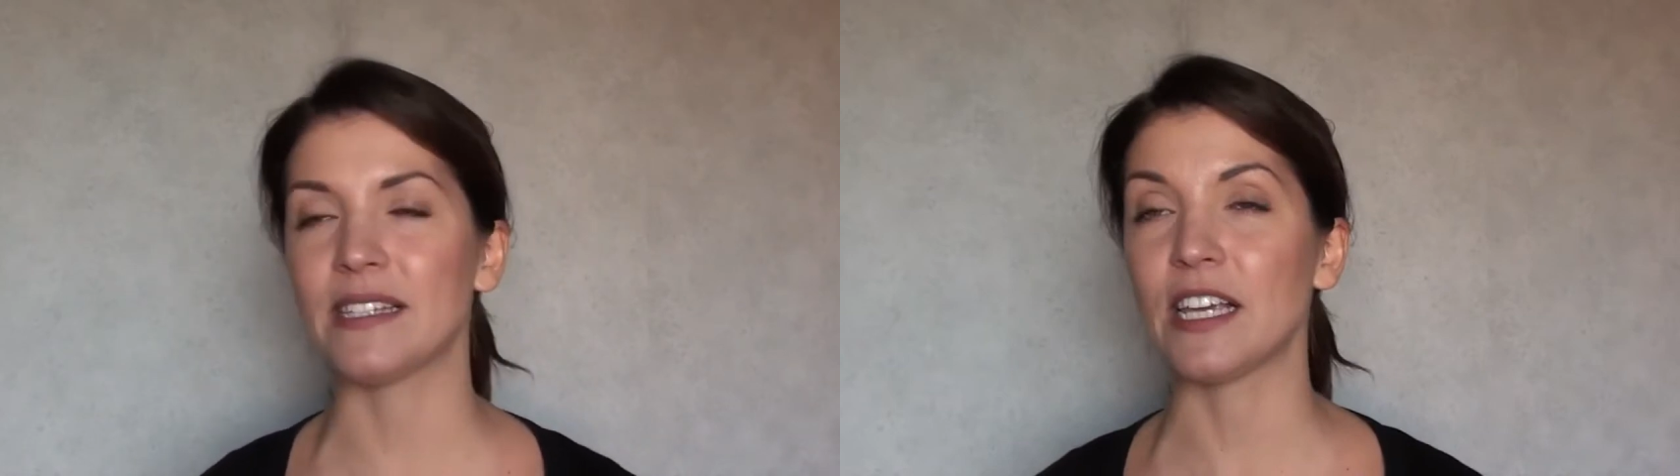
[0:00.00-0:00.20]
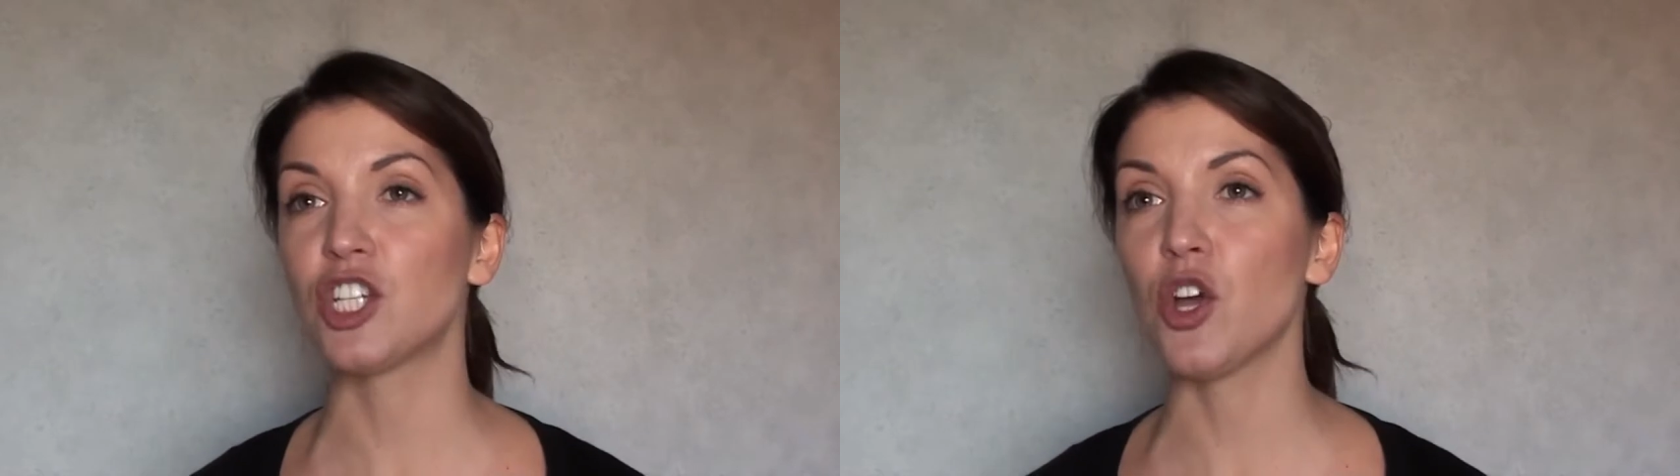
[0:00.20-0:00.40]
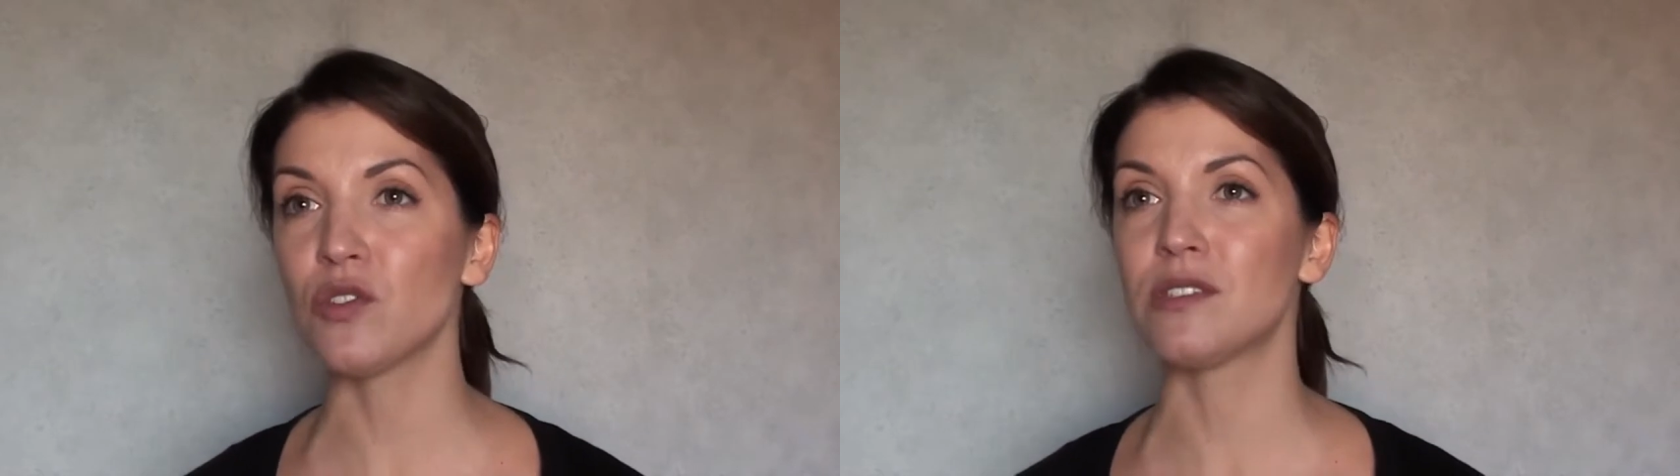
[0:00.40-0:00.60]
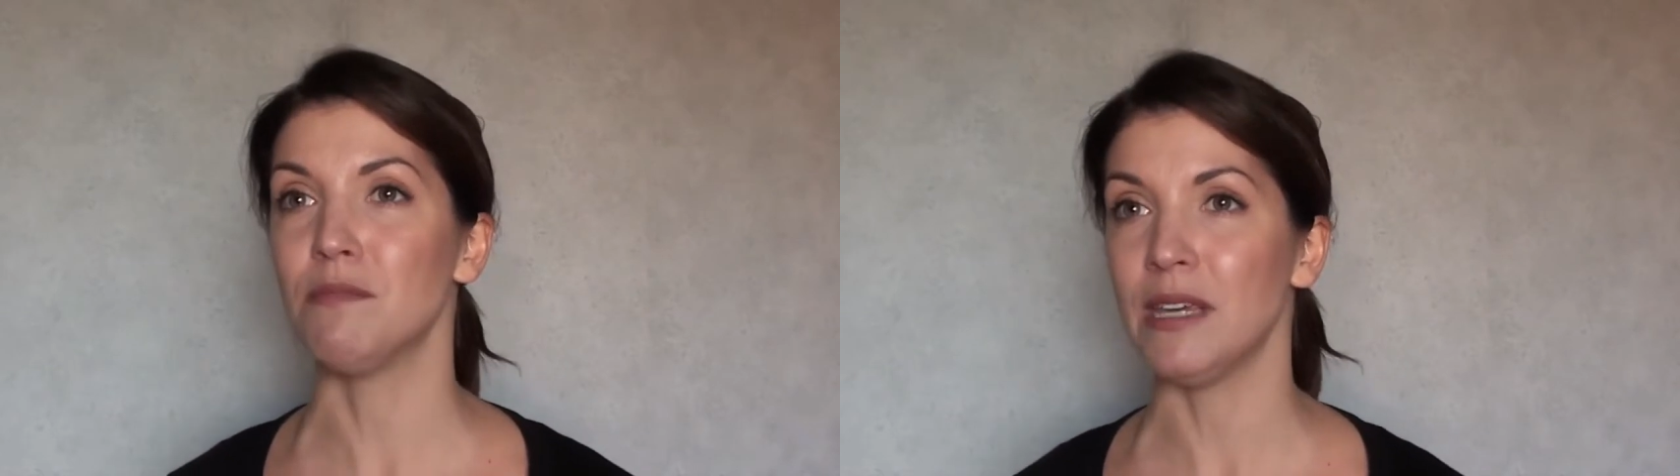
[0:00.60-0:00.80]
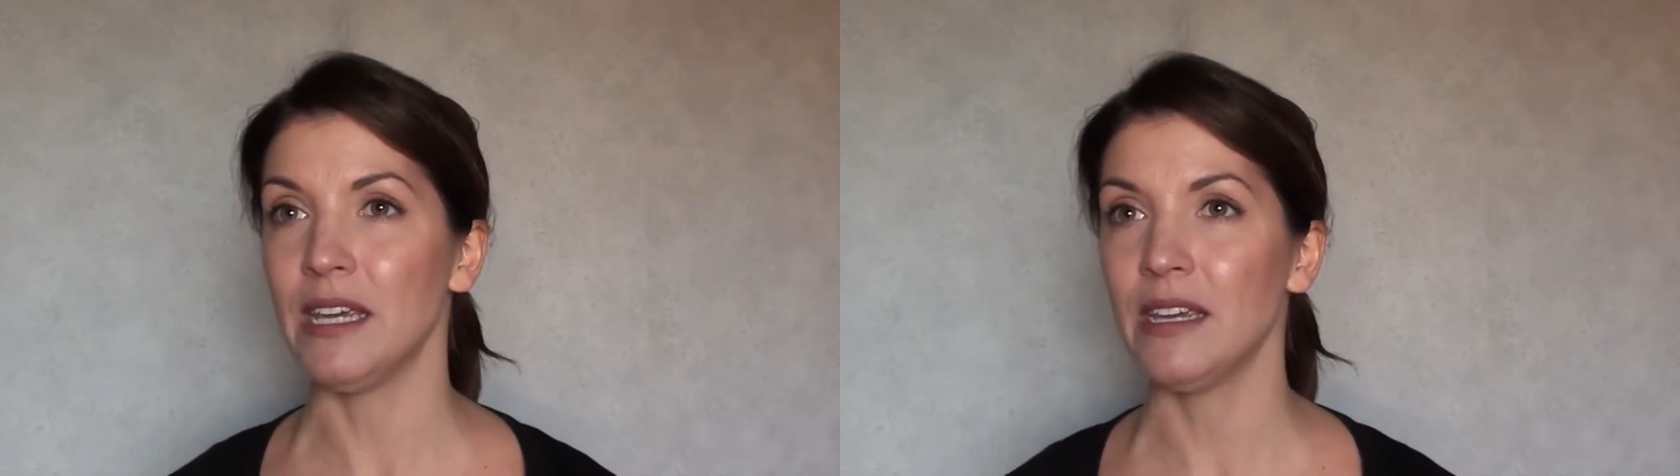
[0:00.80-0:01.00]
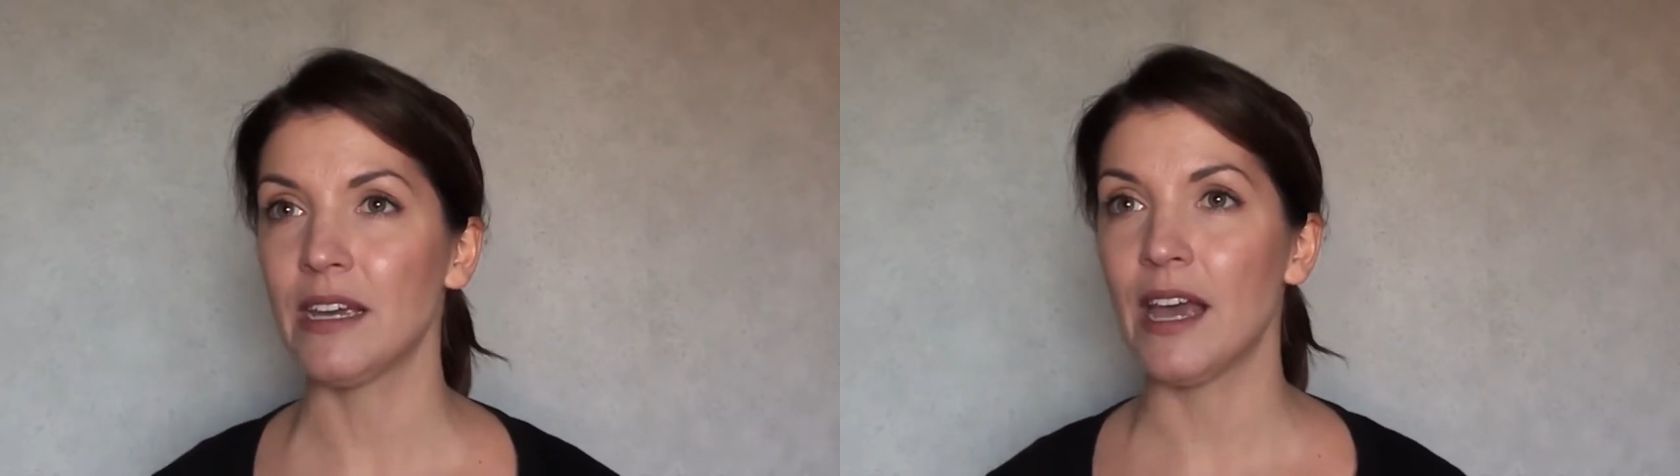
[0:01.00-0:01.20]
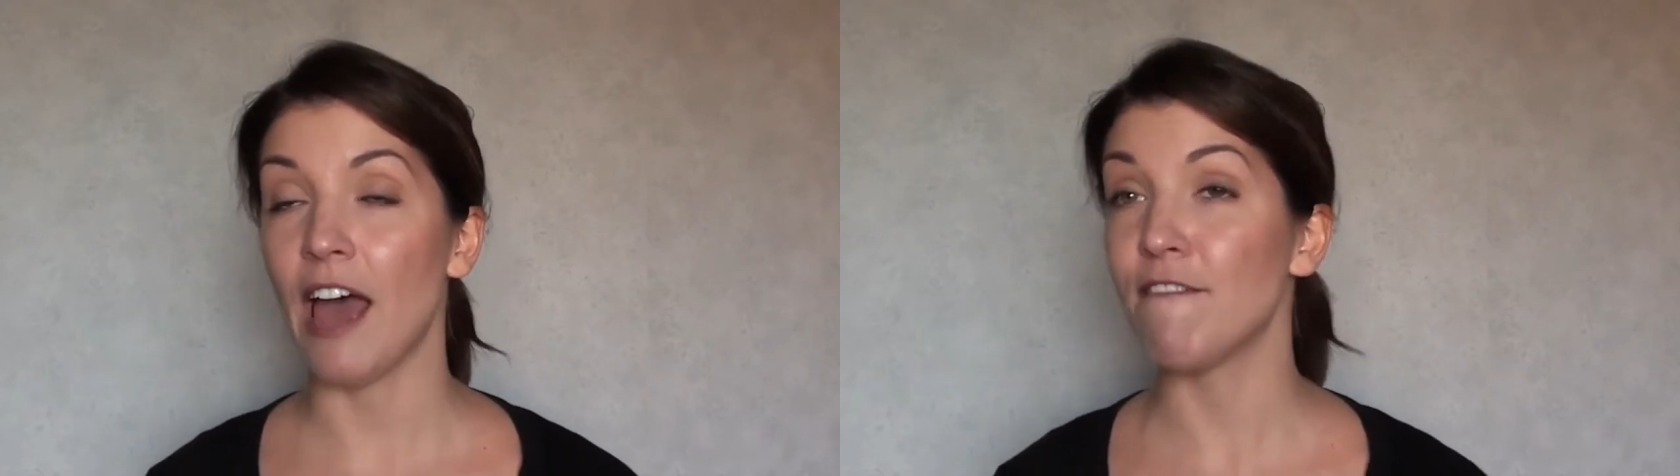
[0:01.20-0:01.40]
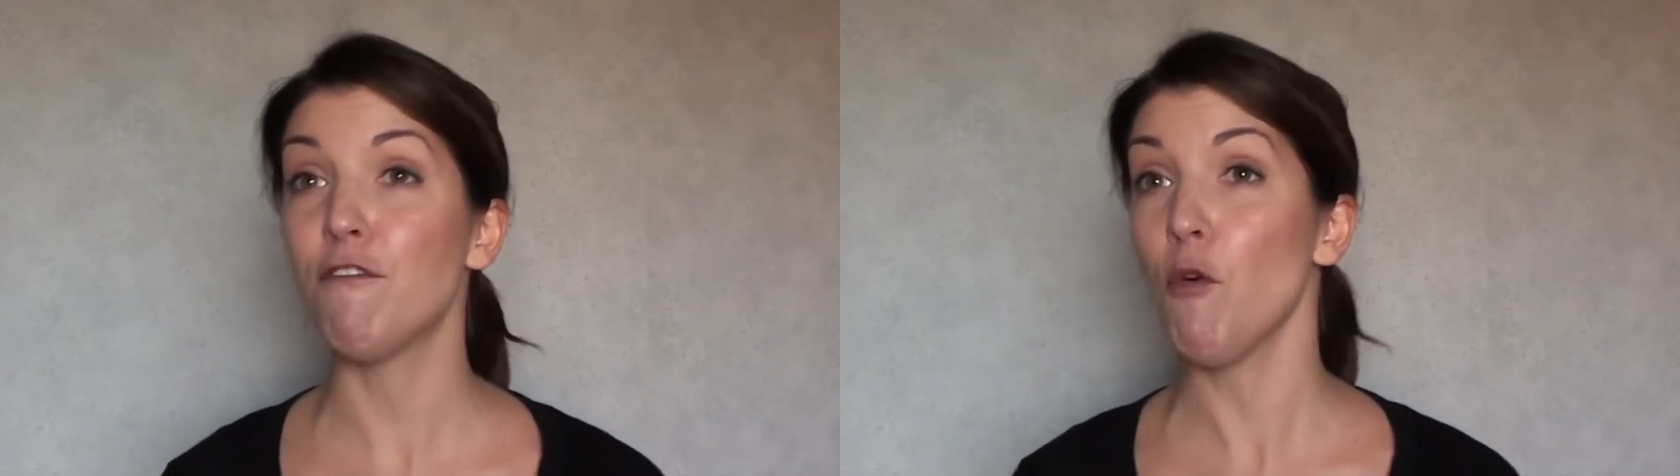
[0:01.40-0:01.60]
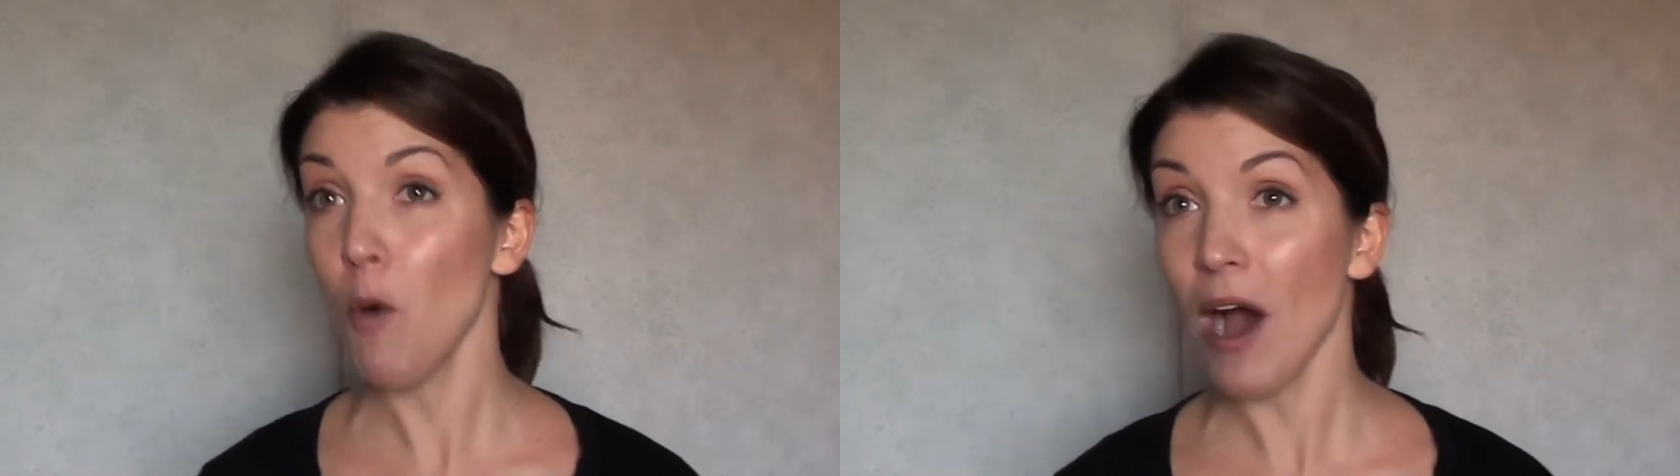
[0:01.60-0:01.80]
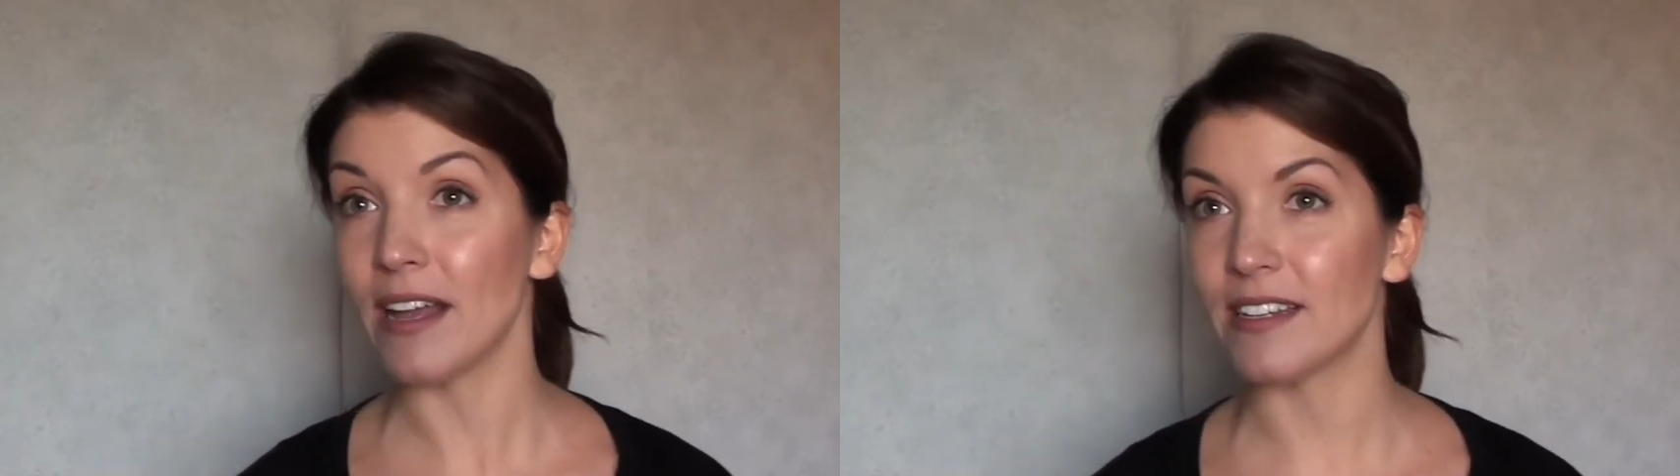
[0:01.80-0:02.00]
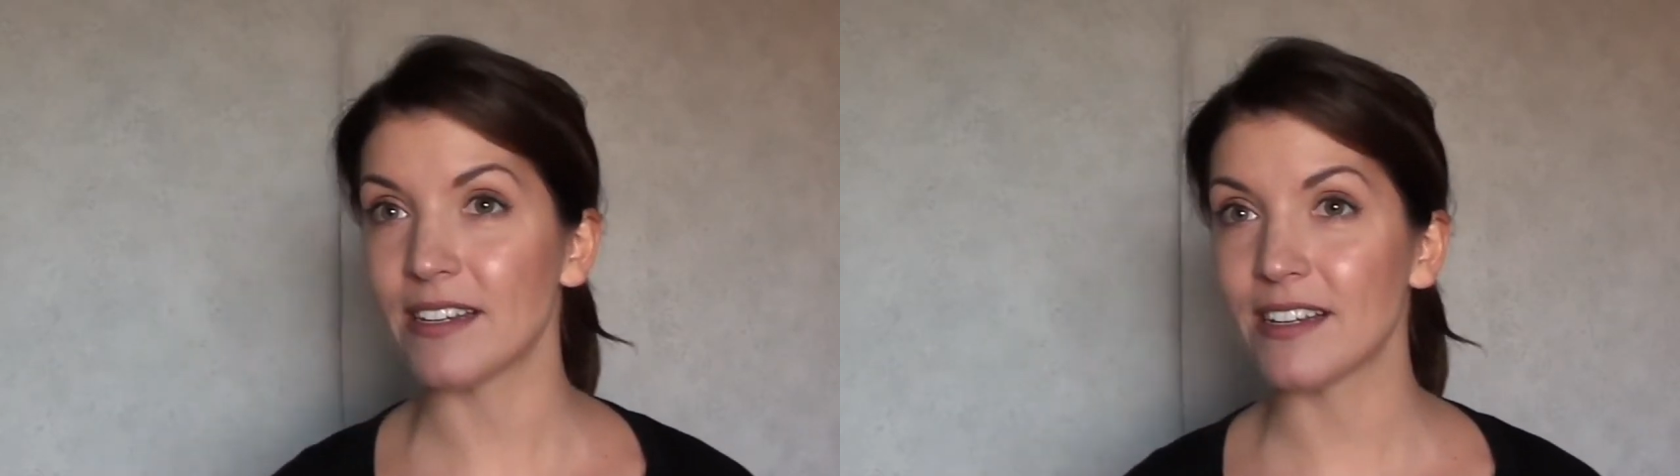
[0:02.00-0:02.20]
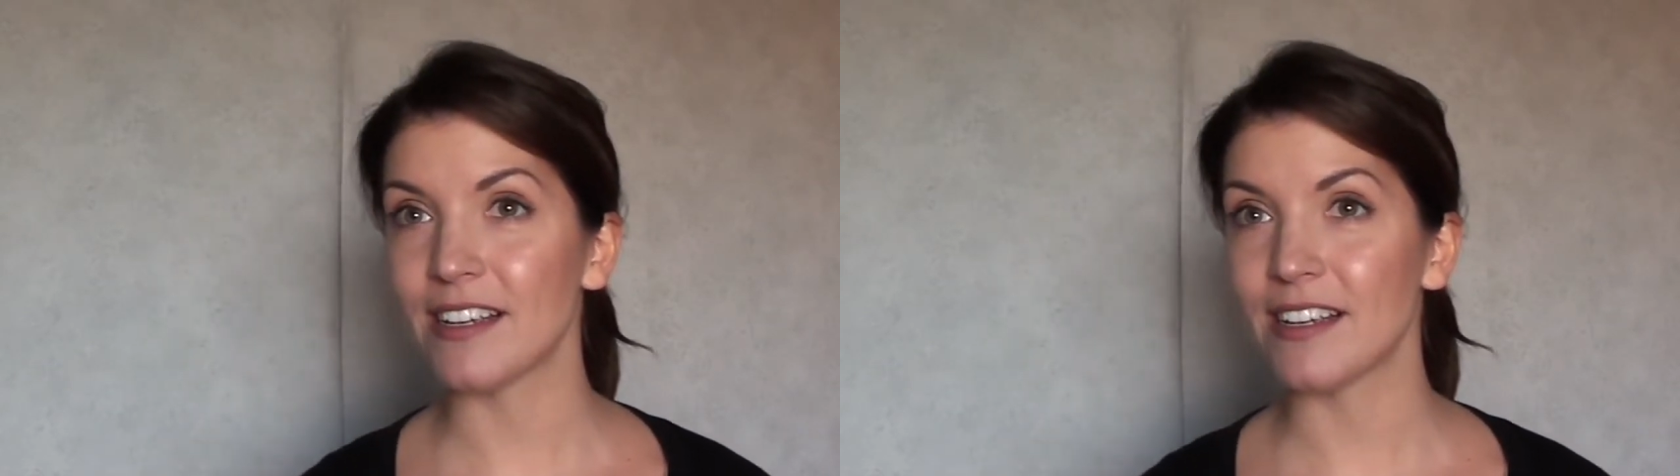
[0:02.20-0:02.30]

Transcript: like she owns me, and for what?